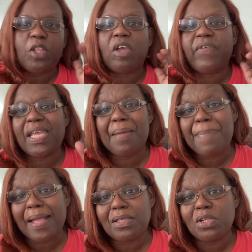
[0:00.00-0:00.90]
So if I get
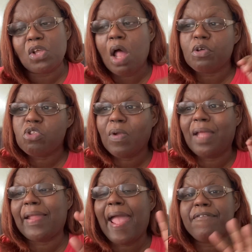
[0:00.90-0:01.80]
back to the Dollar Tree
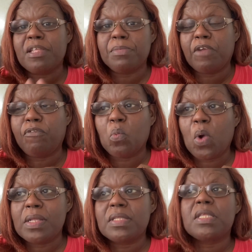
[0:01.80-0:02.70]
and they have some different
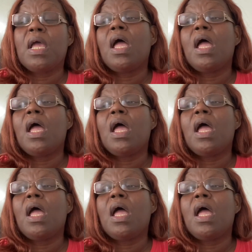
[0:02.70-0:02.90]
ones,